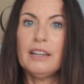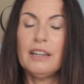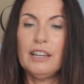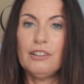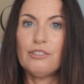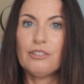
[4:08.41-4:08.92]

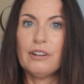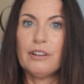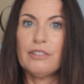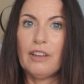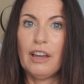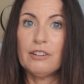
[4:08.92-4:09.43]

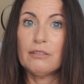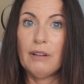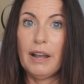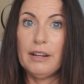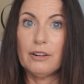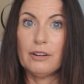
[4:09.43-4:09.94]
Insurance
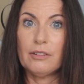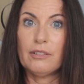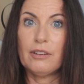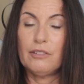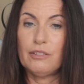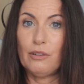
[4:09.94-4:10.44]
Underwriters
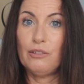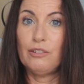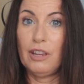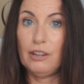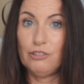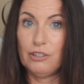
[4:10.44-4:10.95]

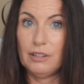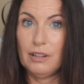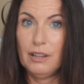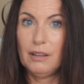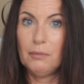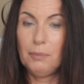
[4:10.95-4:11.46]
Association
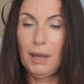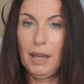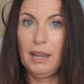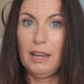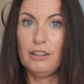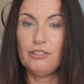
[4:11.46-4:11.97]

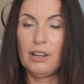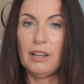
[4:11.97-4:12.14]
page,